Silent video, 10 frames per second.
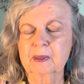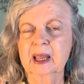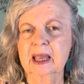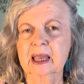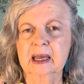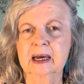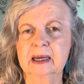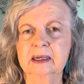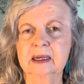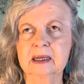
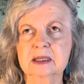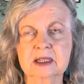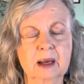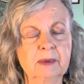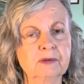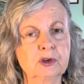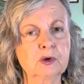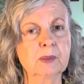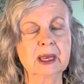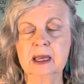And some of you
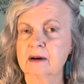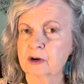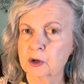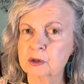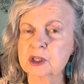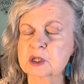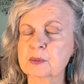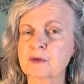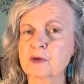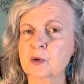may have heard this
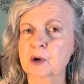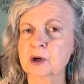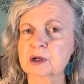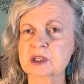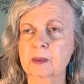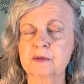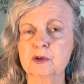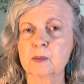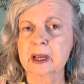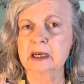before, some of
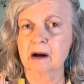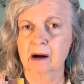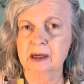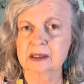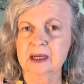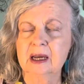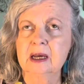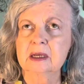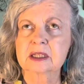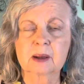you may not.
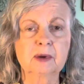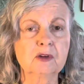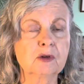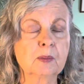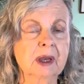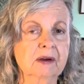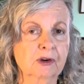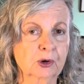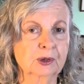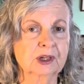Some of you may have
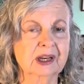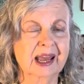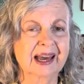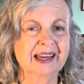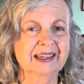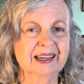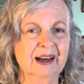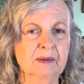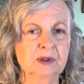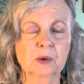heard it and
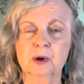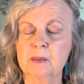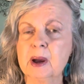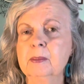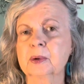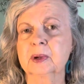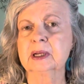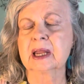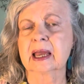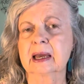don't remember
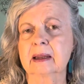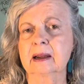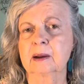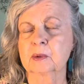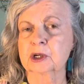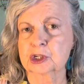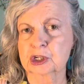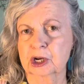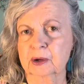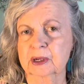it, and I want to
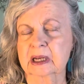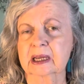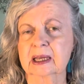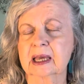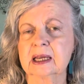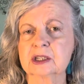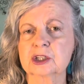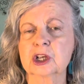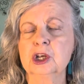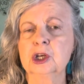share it in
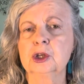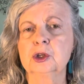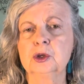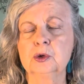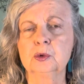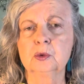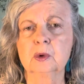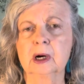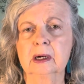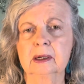case you
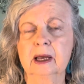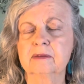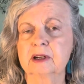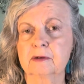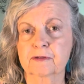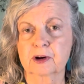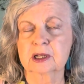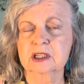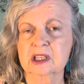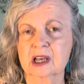have any
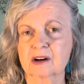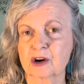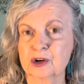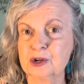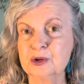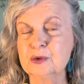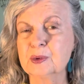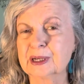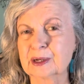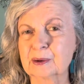friends that are new
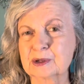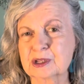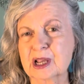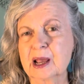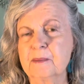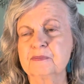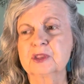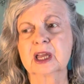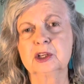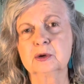widows,
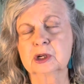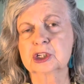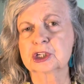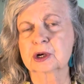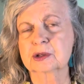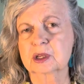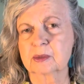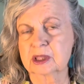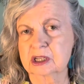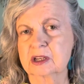that you can share some
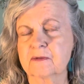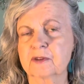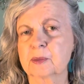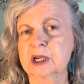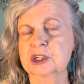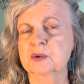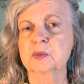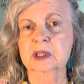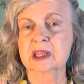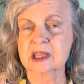of this information
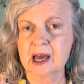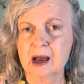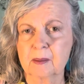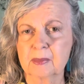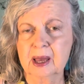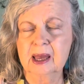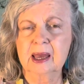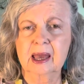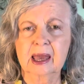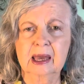with them
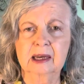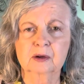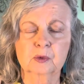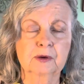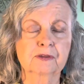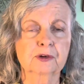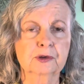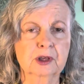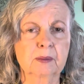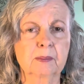and refer
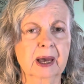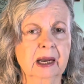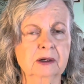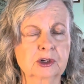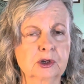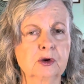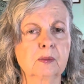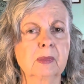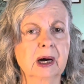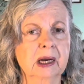them back to
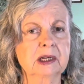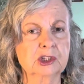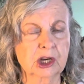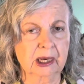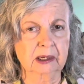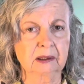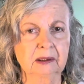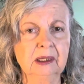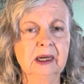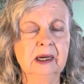my
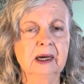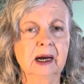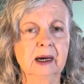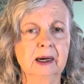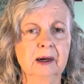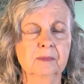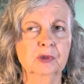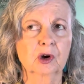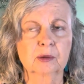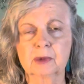channel
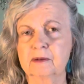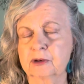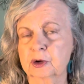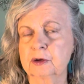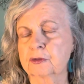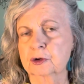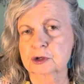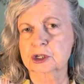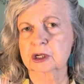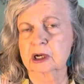on my very first